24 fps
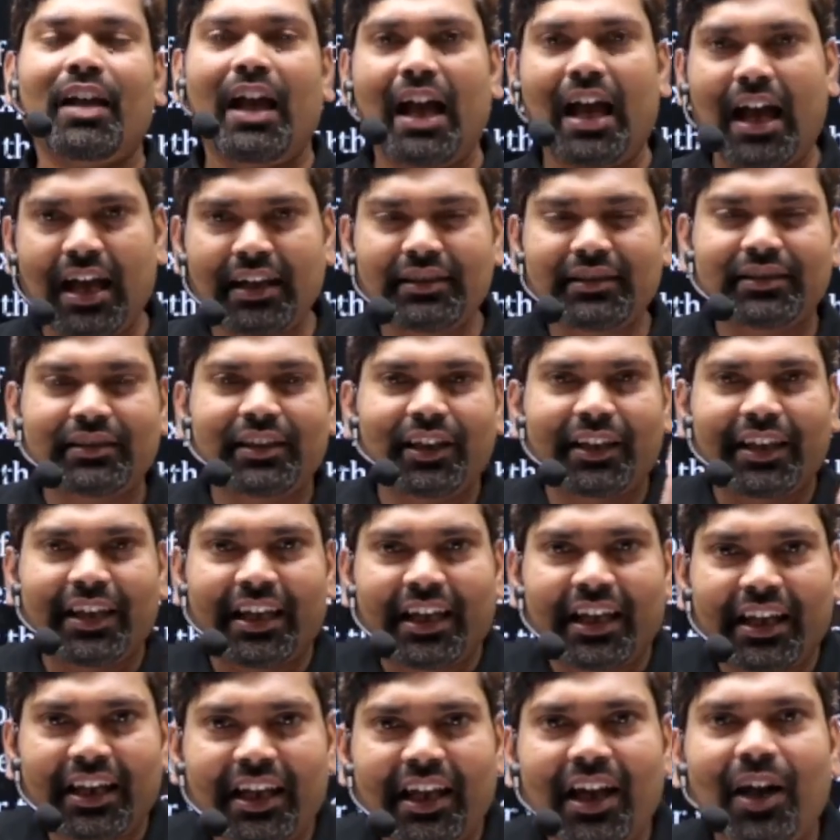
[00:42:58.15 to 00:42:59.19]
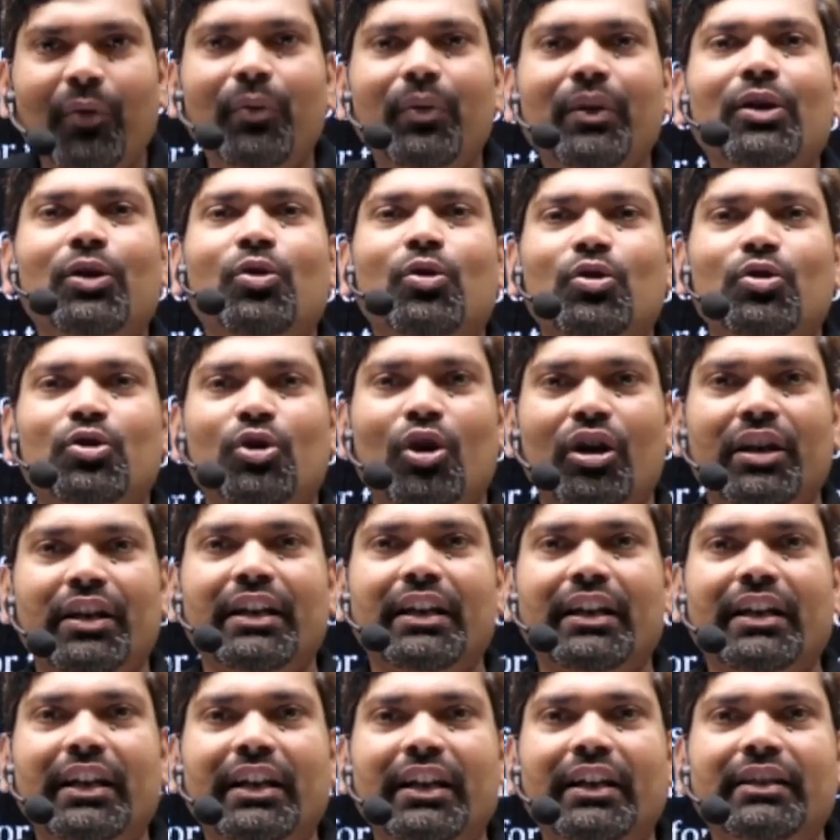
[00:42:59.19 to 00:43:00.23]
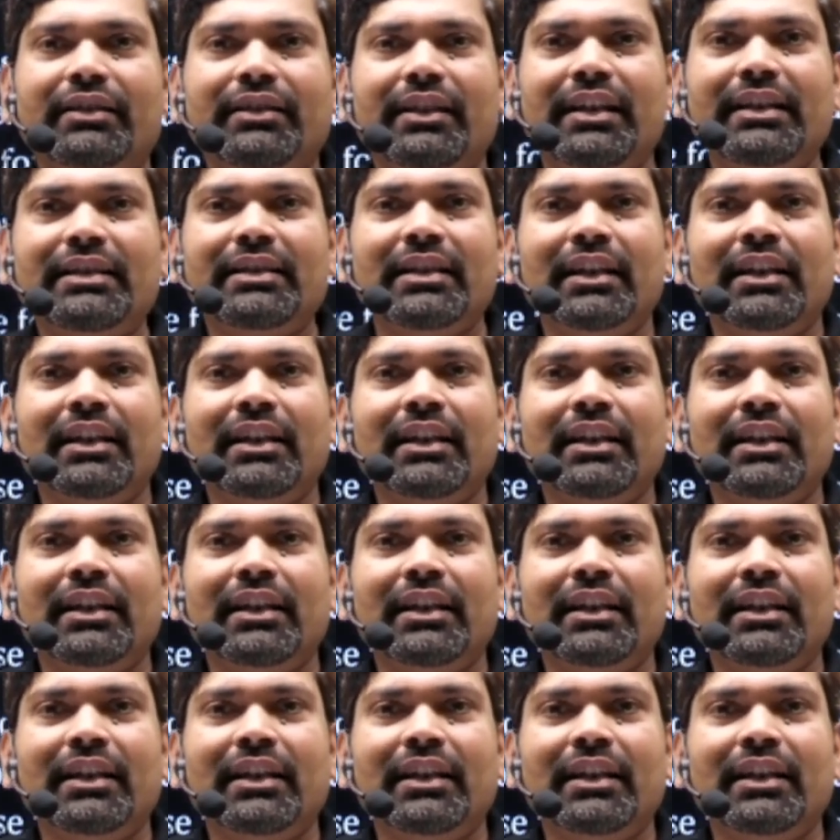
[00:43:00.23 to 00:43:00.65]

As the area will goes on increases,